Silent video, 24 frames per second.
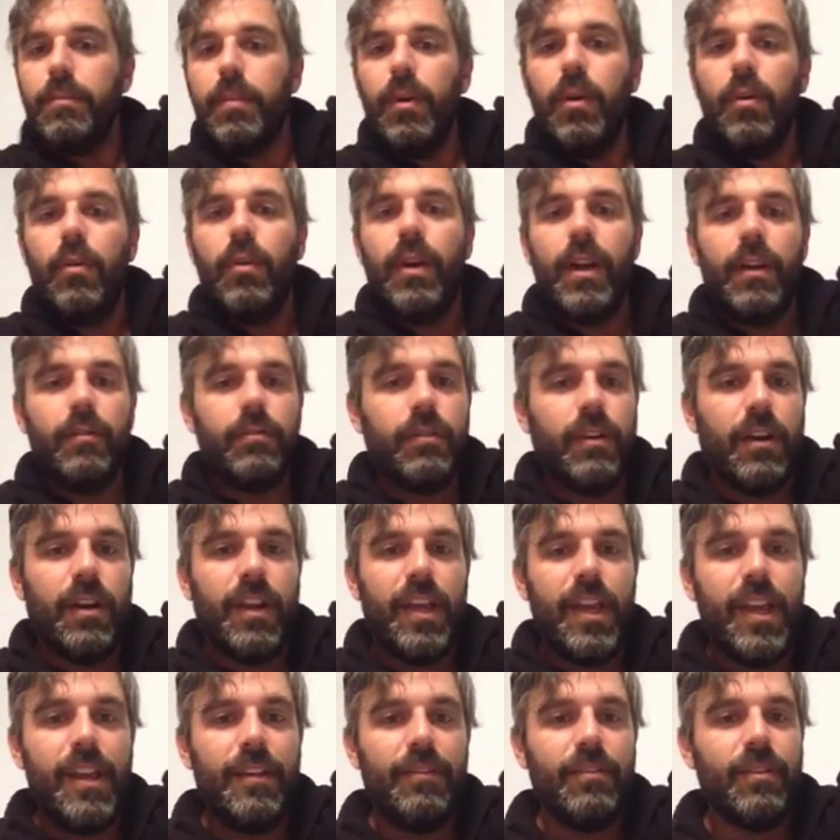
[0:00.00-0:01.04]
blowing out the
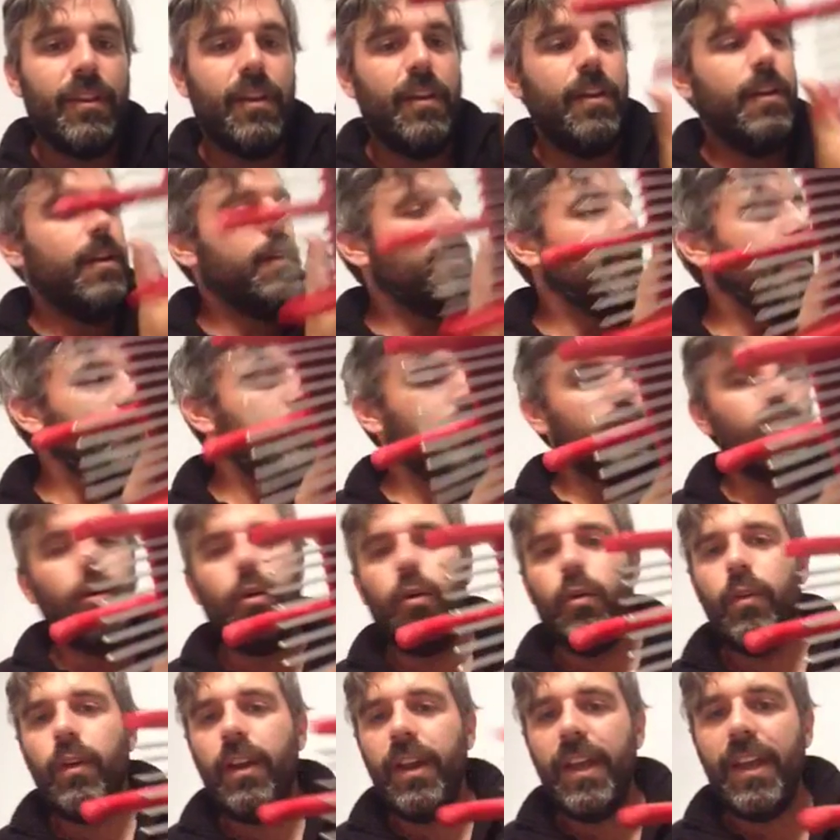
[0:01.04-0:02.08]
leaves.
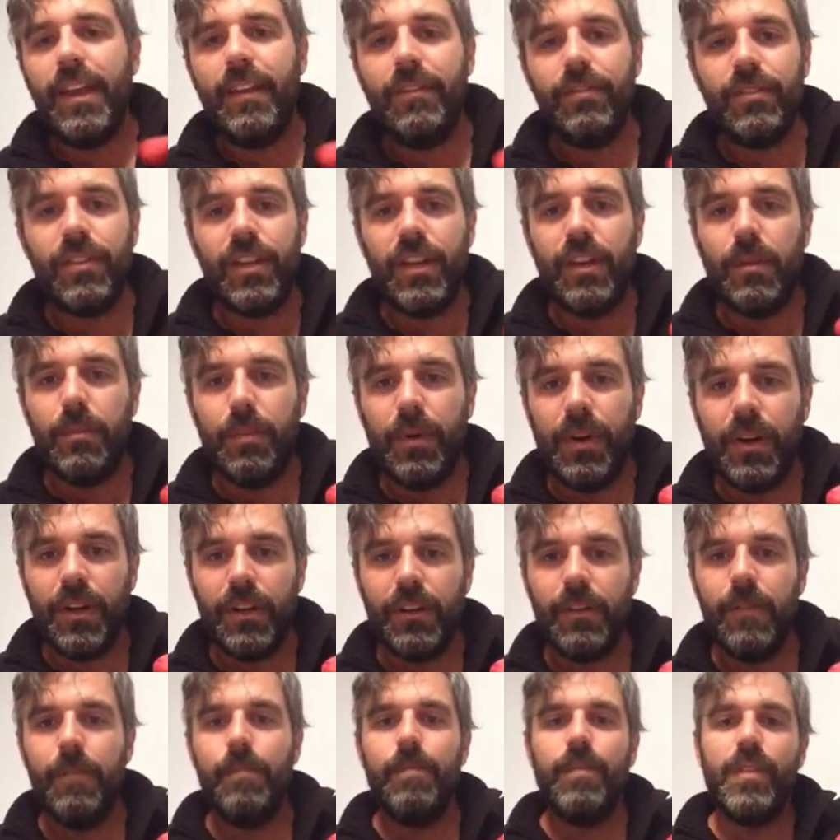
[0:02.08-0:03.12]
No leaves in the
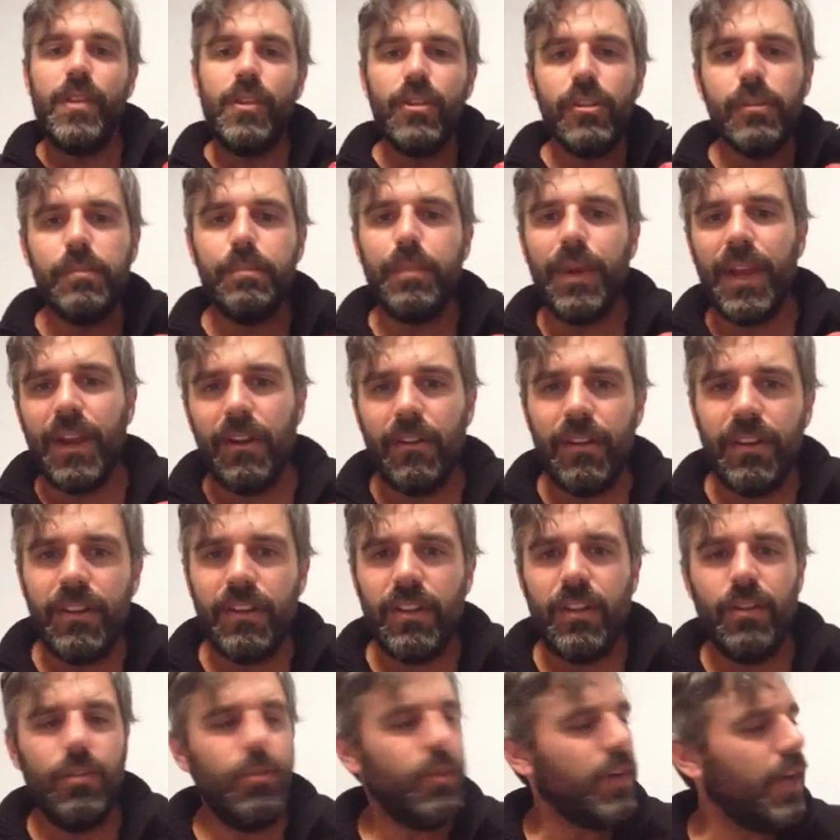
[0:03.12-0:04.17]
bucket. Just
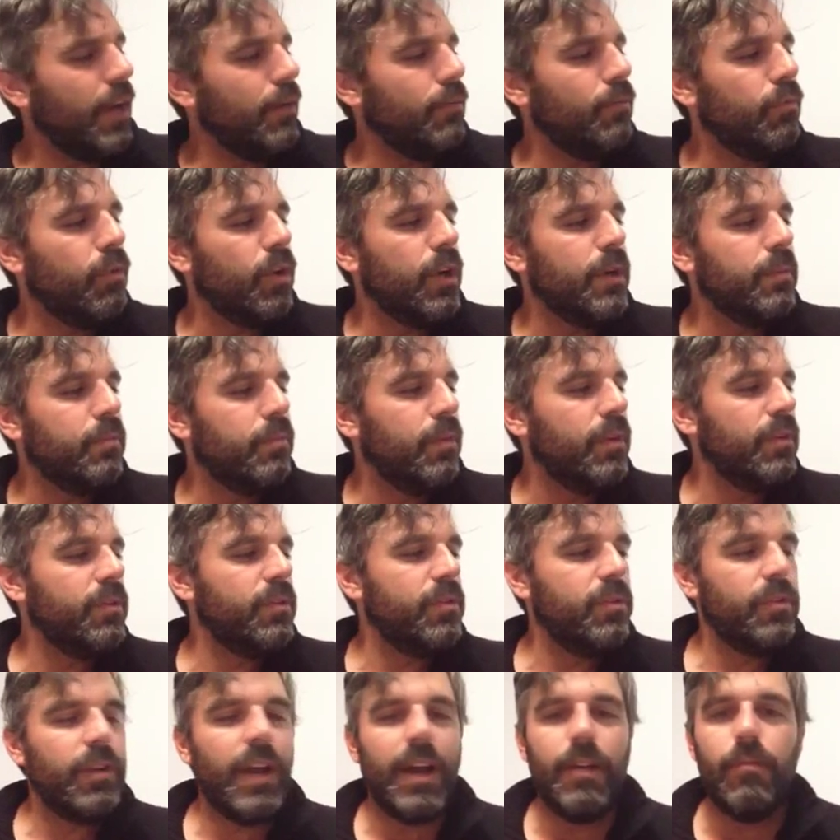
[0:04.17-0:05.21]
berries. You got ripe ones,
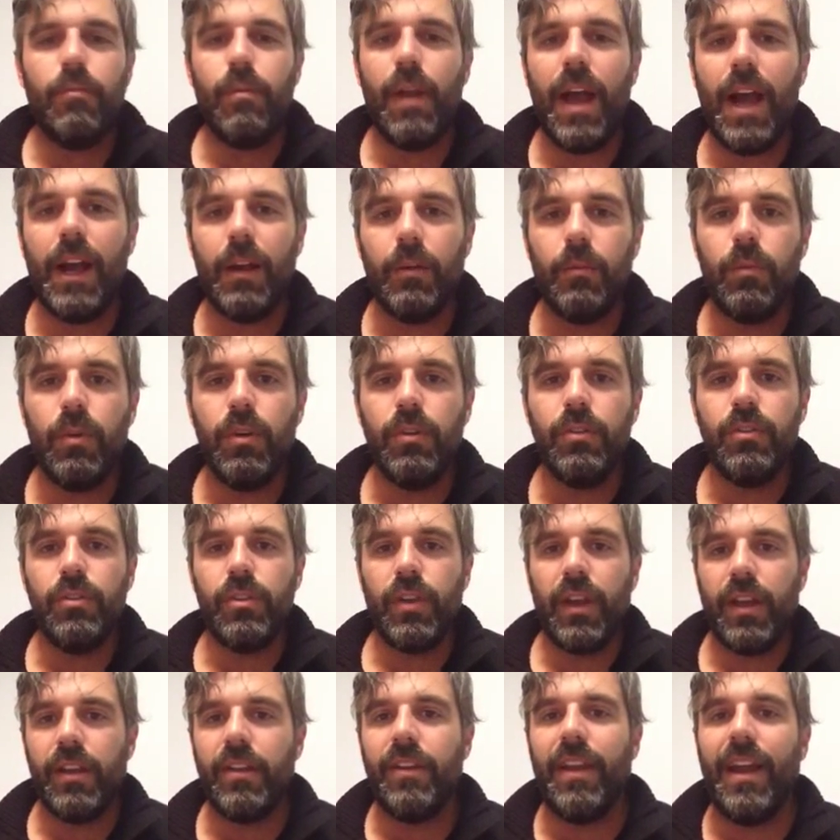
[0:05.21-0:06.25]
you got rank ones, you
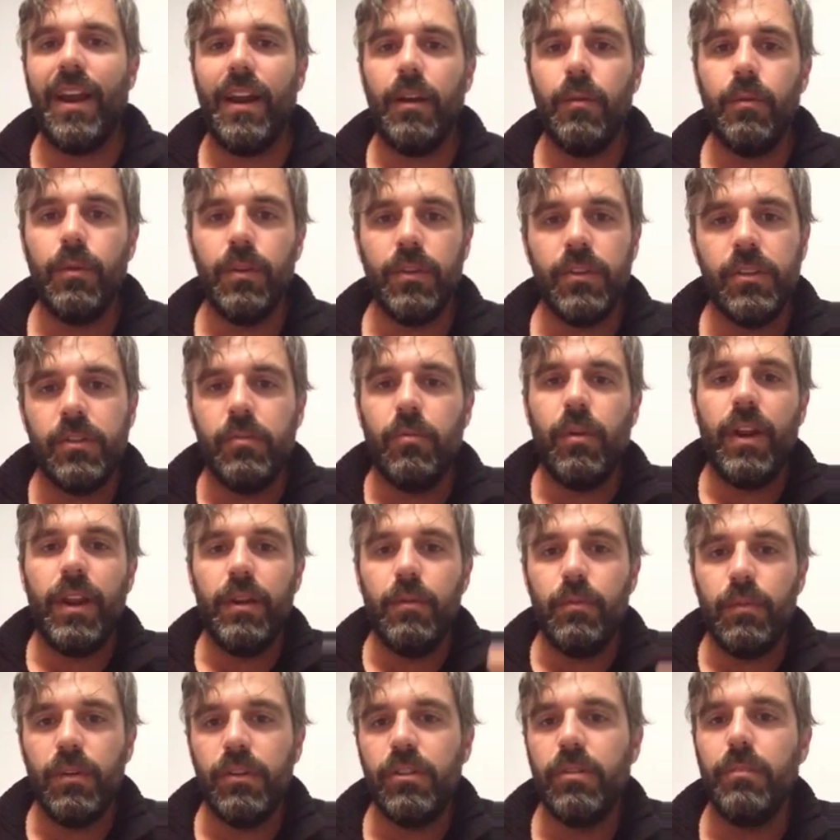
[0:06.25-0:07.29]
got yellow ones and
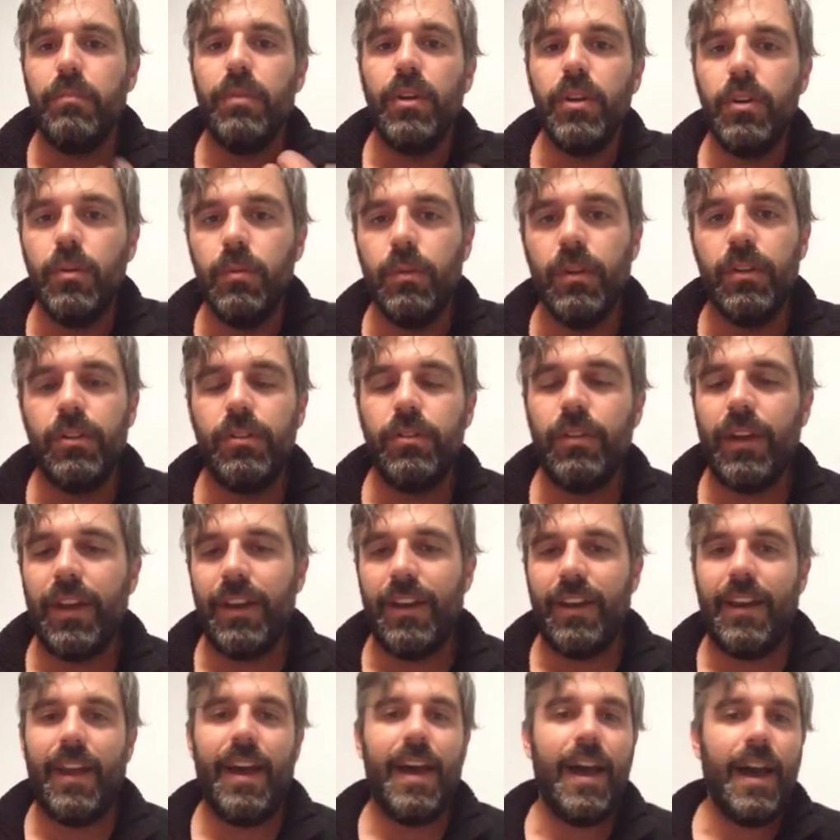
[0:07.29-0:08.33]
red ones and blue ones. You got
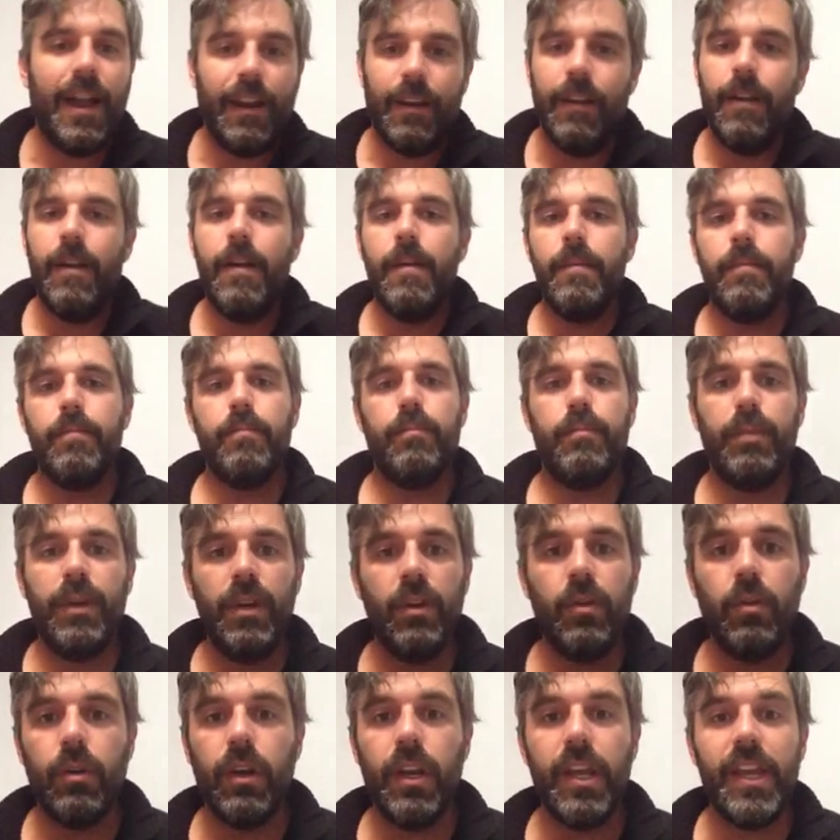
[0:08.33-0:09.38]
it all. But
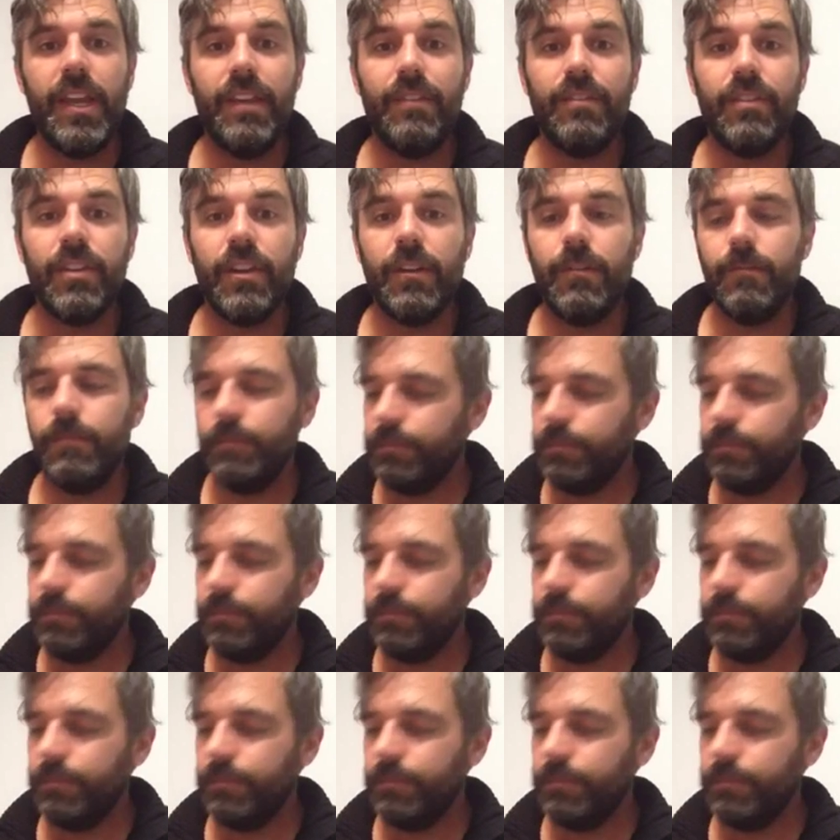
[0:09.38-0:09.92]
no leaves.